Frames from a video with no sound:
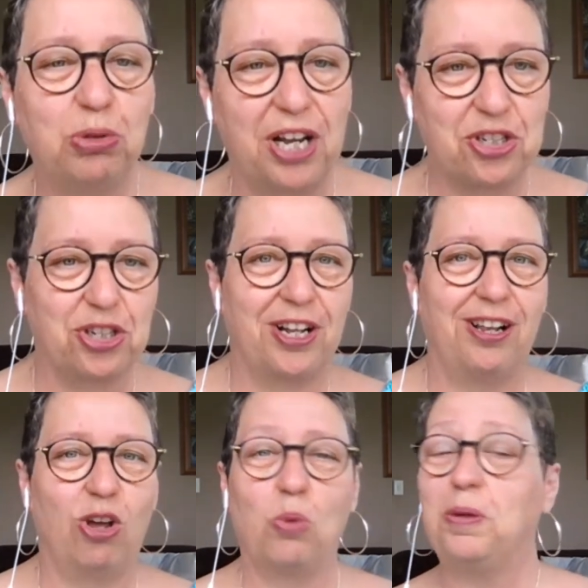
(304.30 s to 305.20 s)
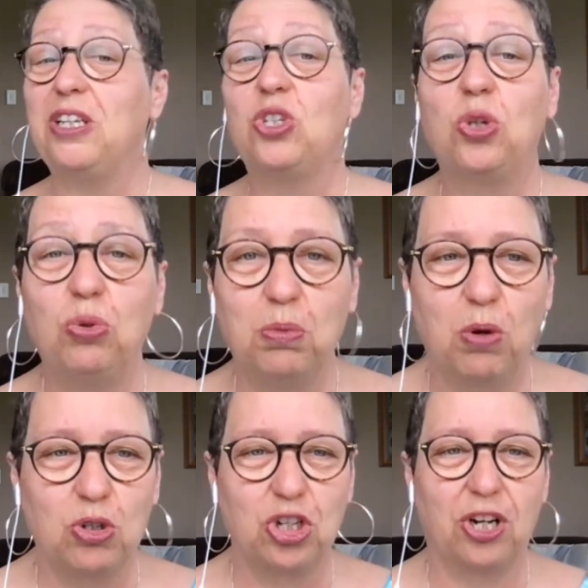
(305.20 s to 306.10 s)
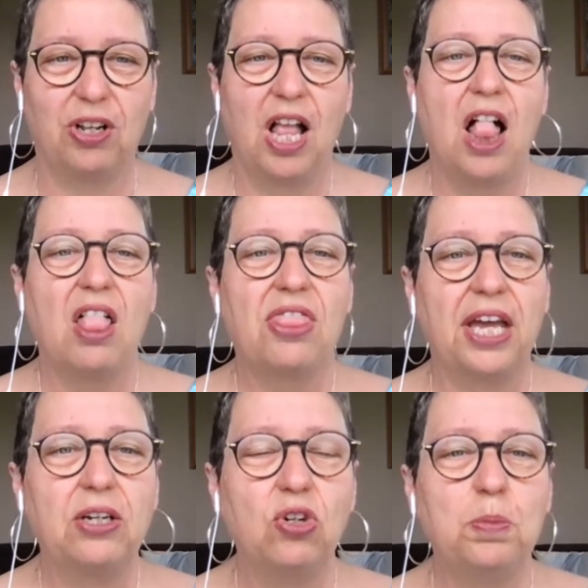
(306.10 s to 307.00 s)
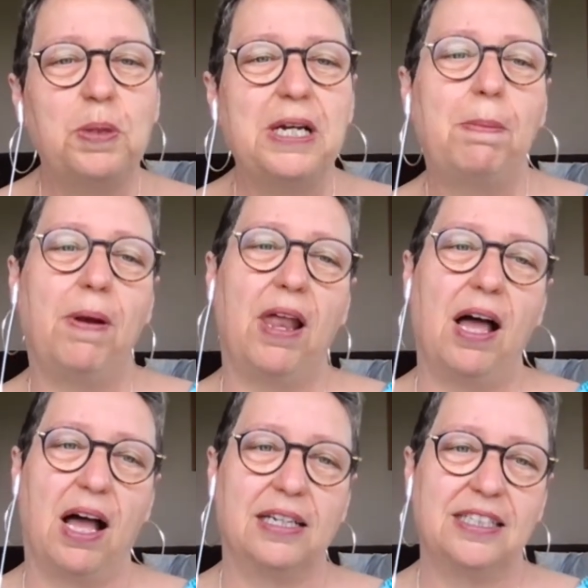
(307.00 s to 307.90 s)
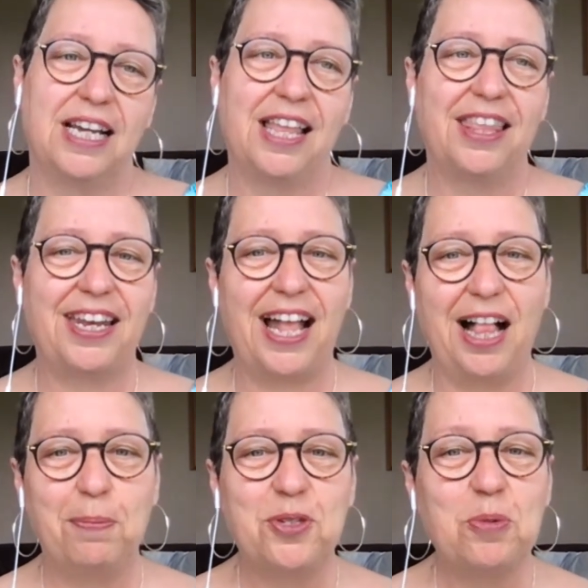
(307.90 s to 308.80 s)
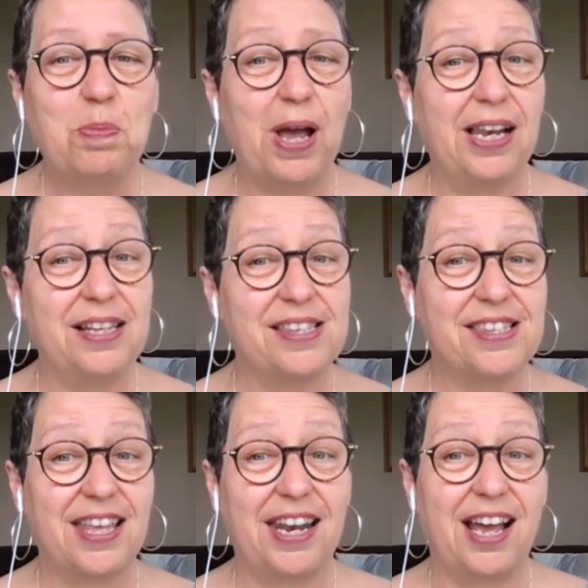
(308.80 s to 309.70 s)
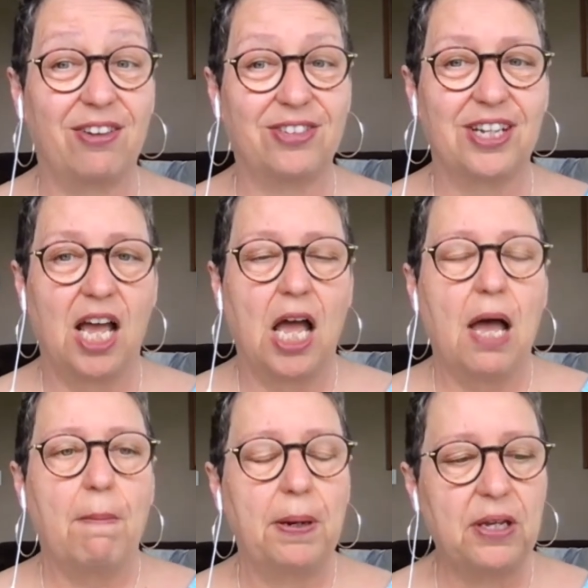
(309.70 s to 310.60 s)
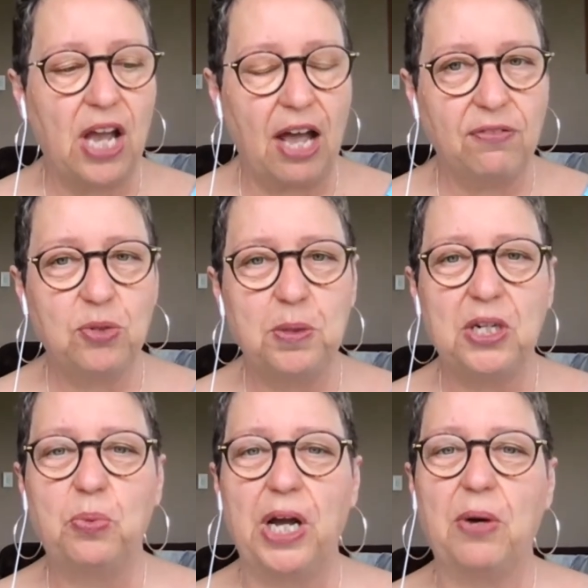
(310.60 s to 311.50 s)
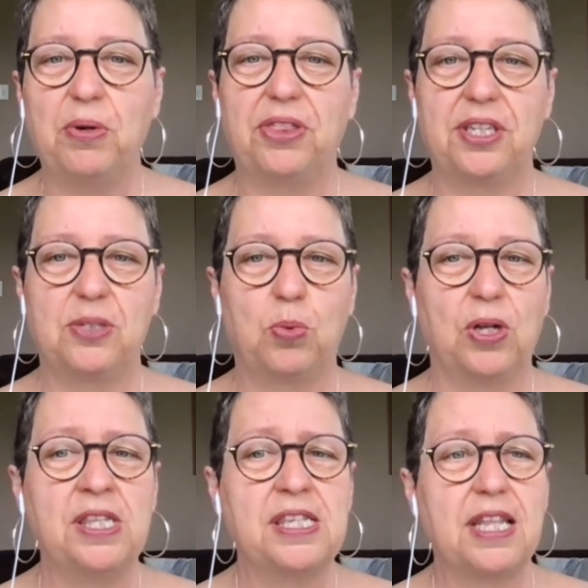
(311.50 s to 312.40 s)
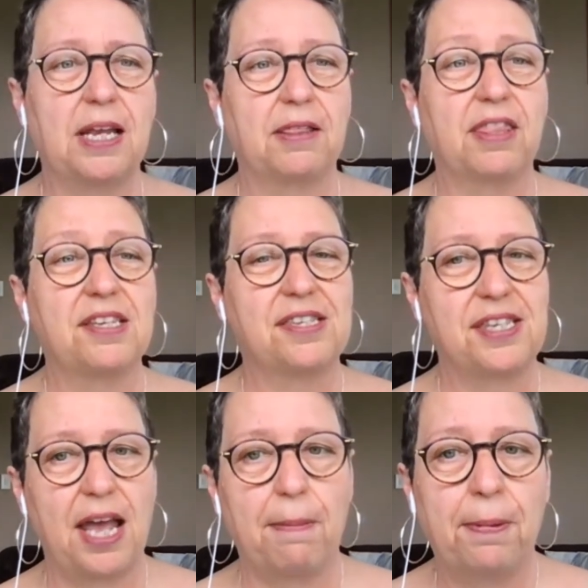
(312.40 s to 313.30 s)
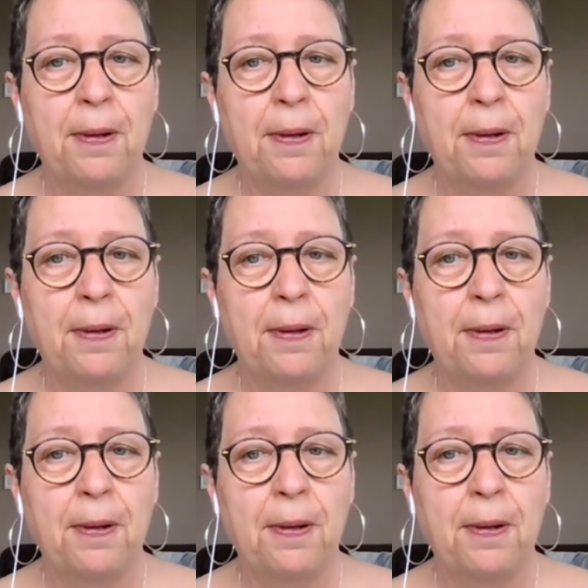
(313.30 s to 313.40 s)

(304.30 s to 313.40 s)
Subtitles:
rational or being too emotional, that could be a plant that helps you balance that out. But you have to be aware with this ones that the sap